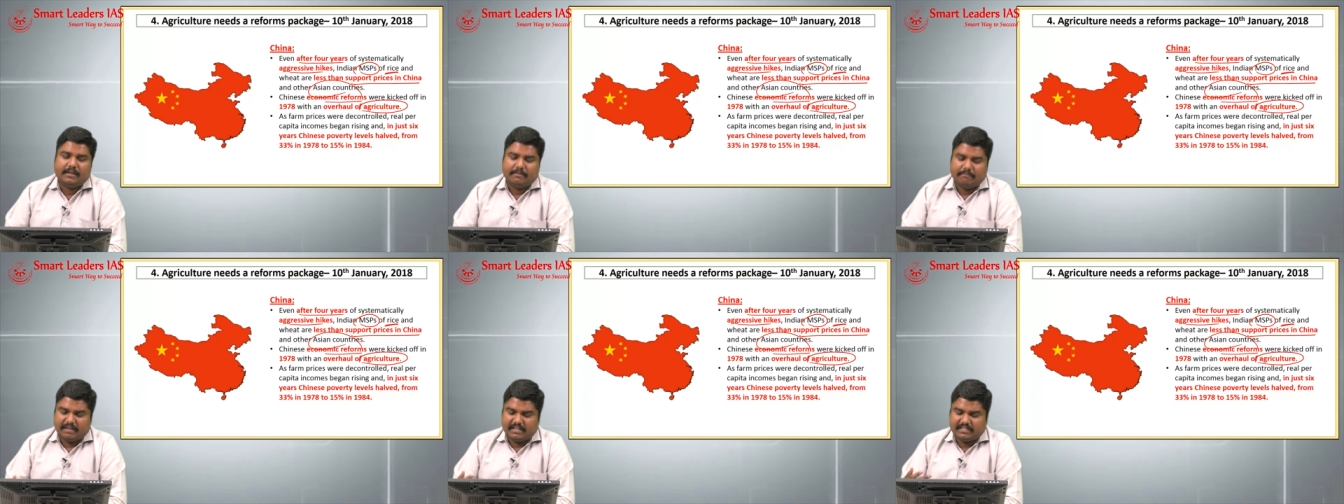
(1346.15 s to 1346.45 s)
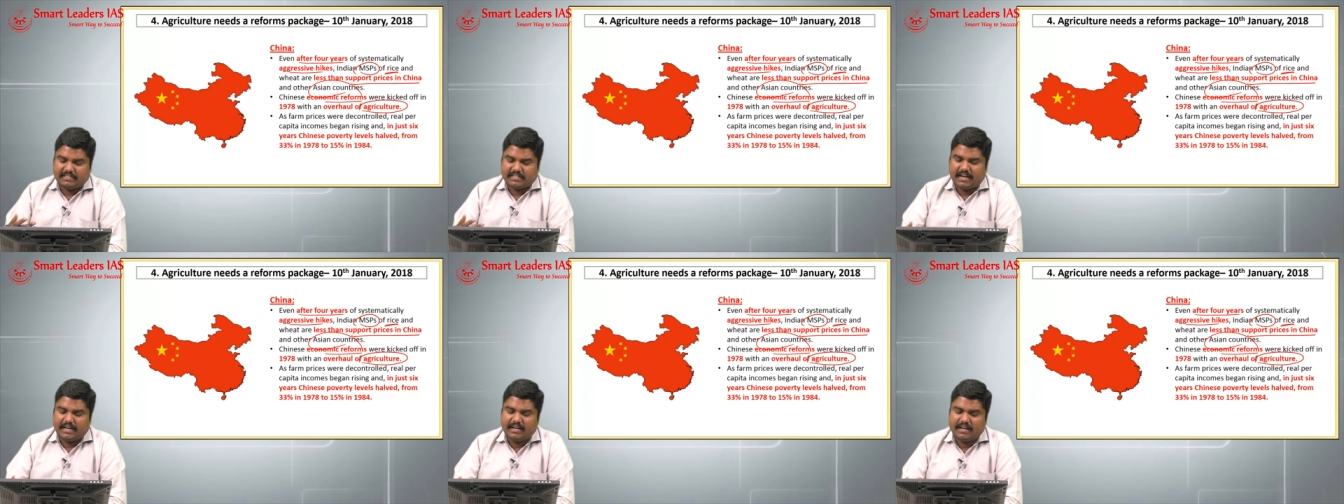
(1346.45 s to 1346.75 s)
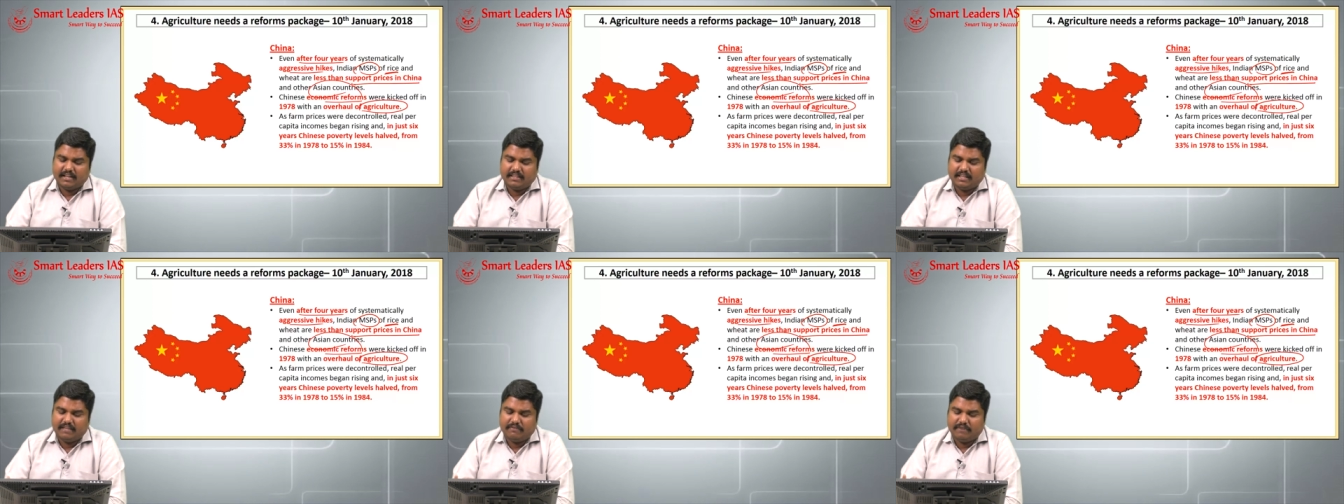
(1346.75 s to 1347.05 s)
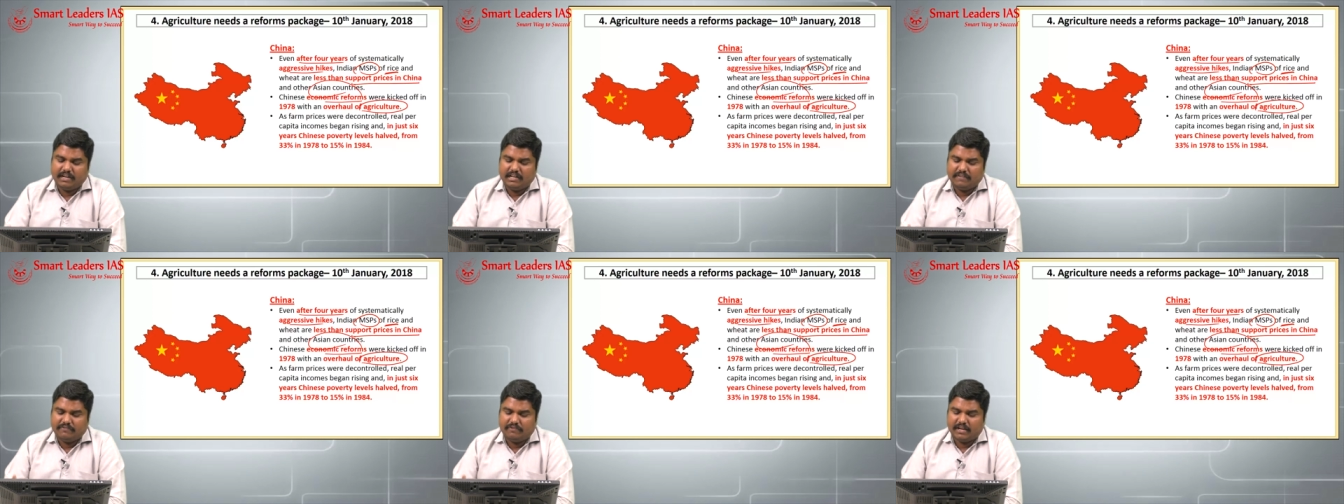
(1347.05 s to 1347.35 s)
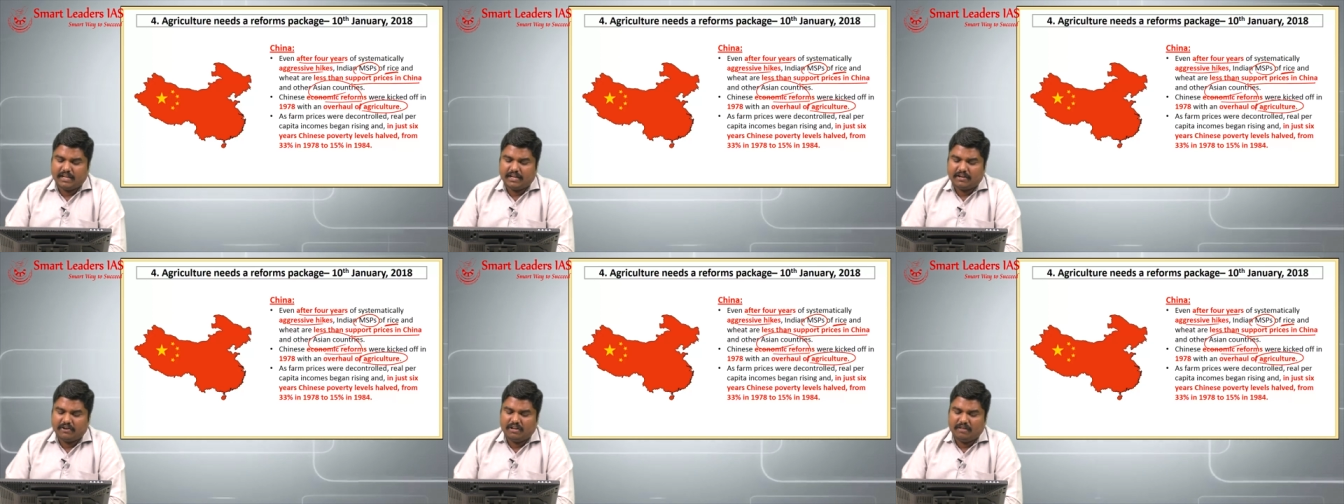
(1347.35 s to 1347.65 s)
But China, they went
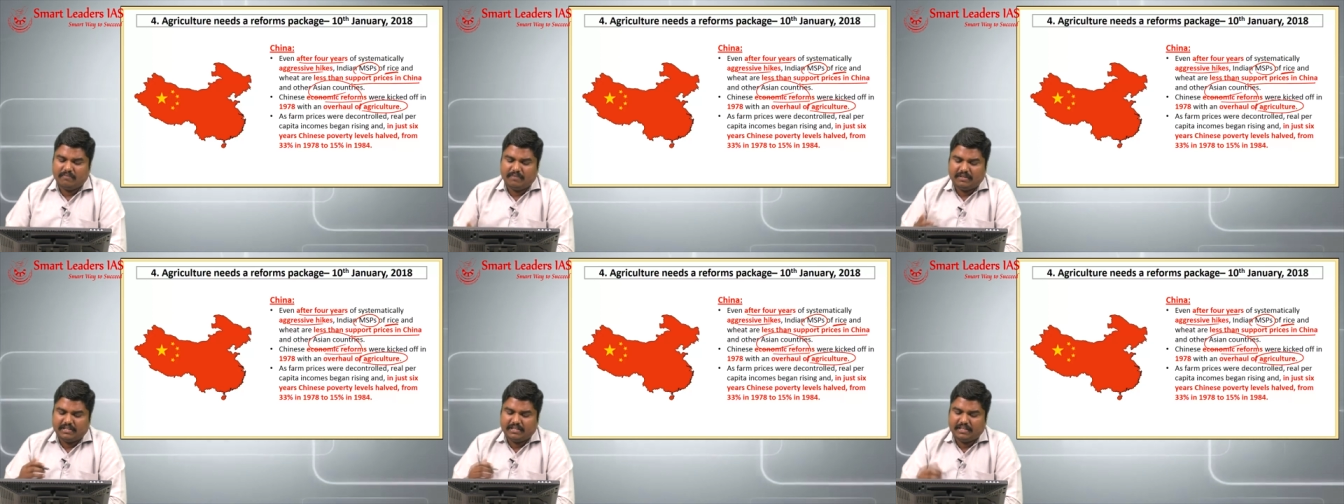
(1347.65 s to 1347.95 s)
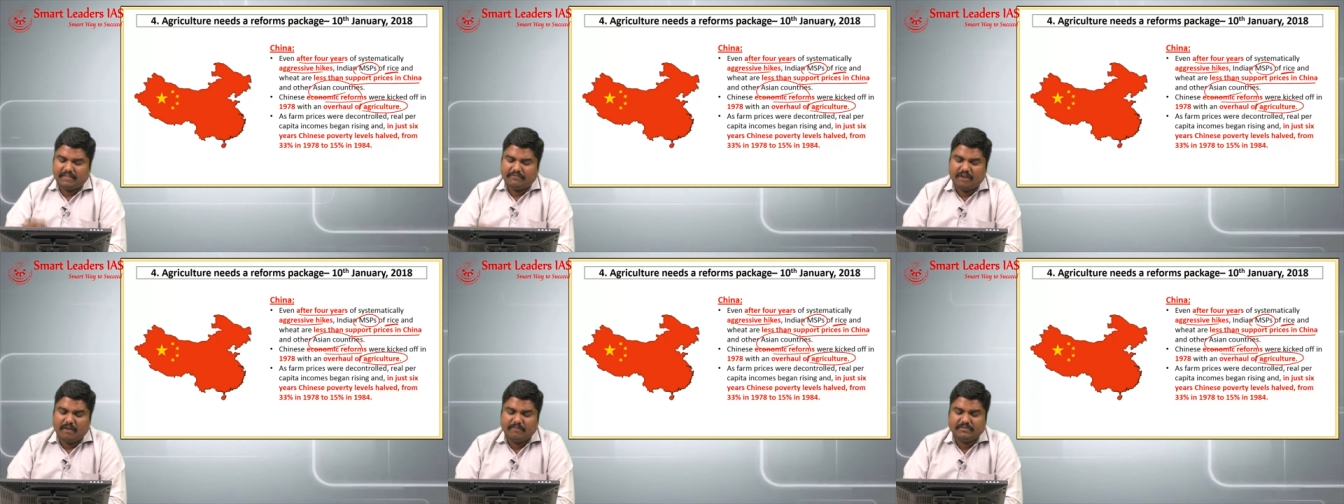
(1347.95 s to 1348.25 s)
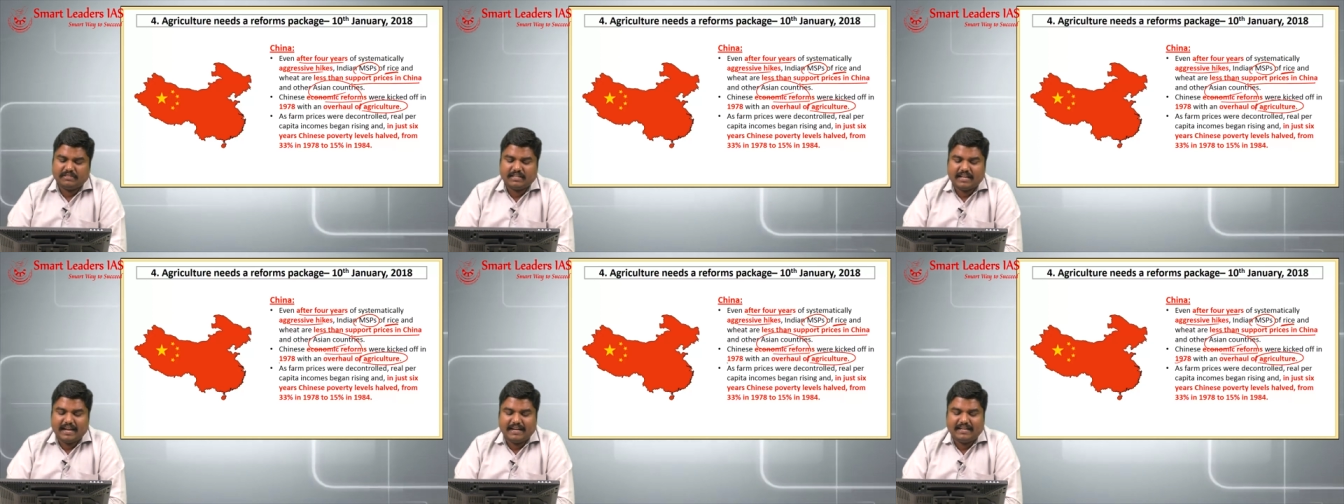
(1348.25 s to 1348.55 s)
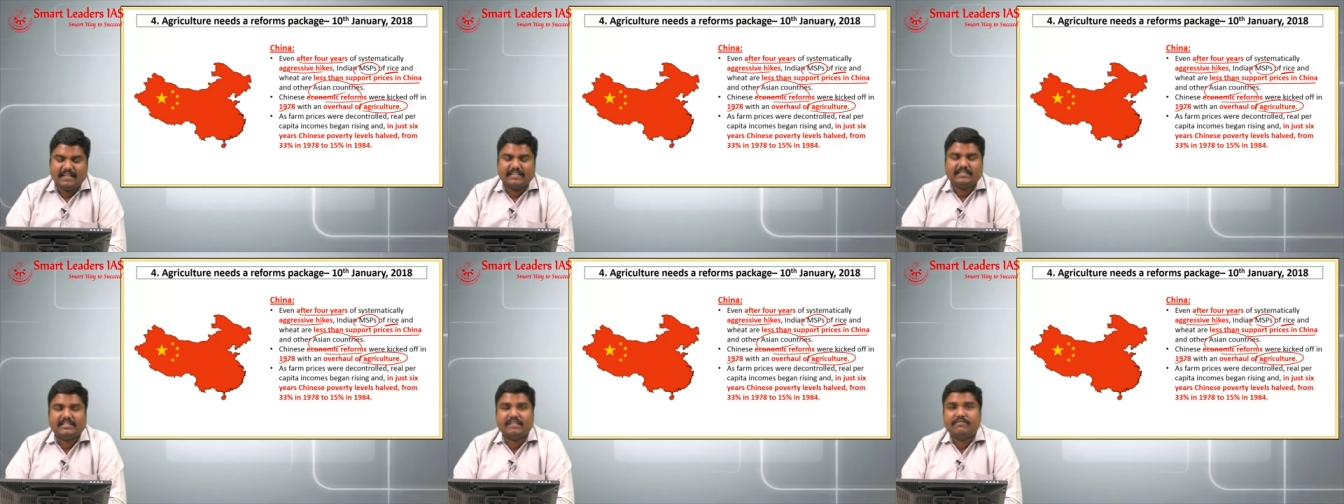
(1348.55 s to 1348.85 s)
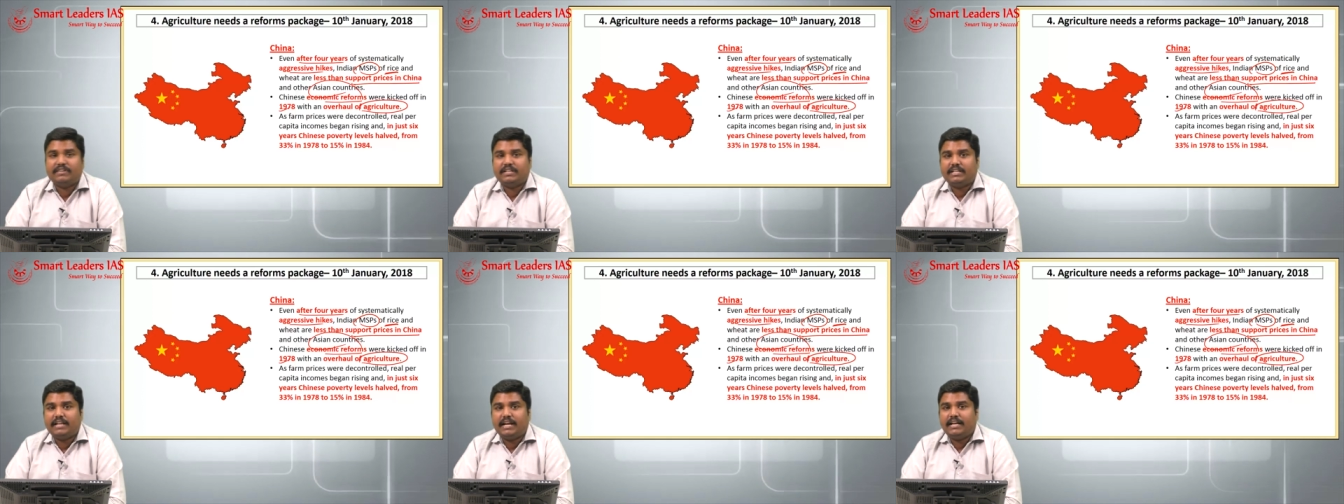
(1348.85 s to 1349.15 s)
for economic reforms in
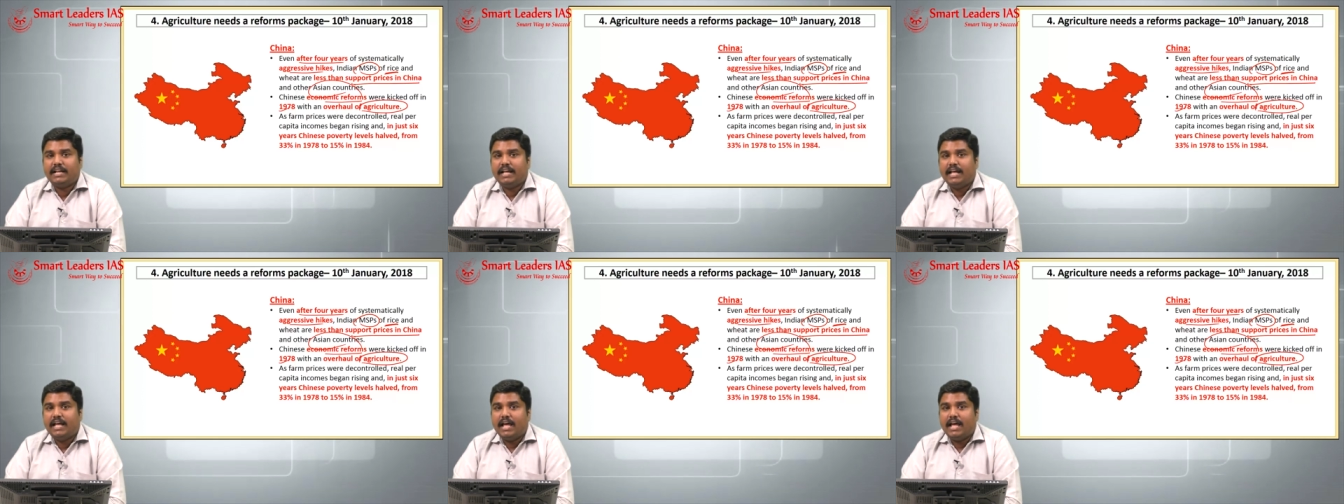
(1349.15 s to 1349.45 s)
1978